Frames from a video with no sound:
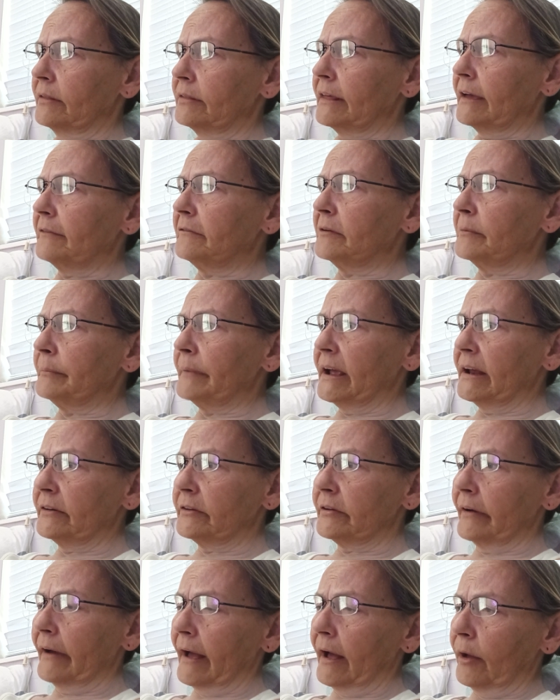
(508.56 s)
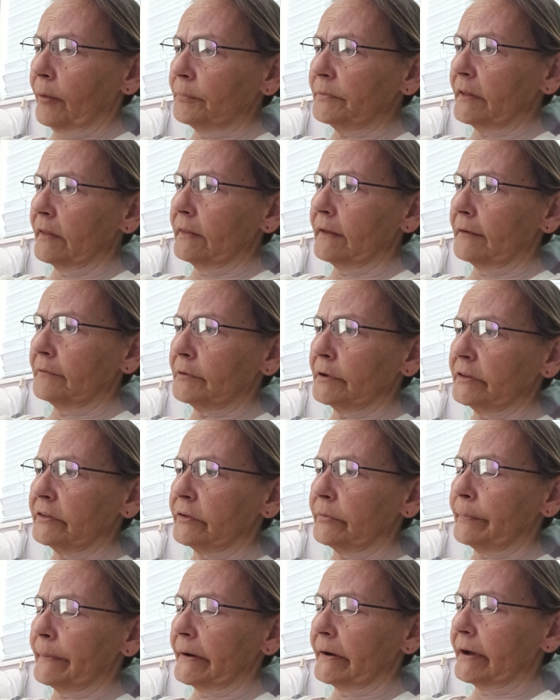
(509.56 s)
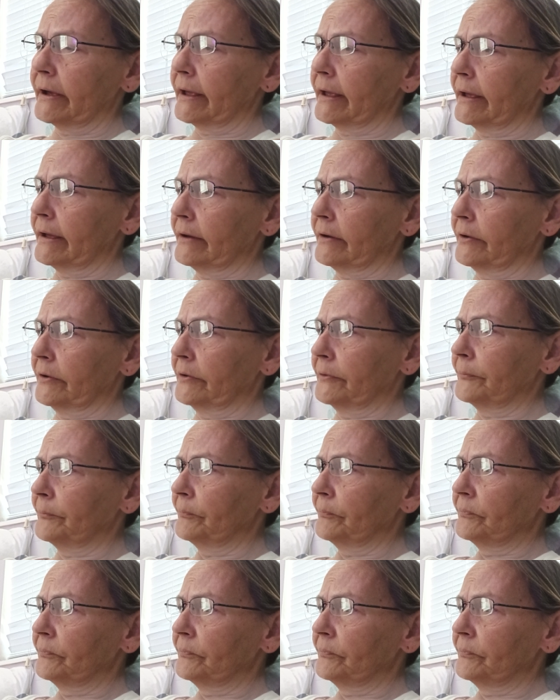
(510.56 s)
They remain to help the loved one's spirit heal.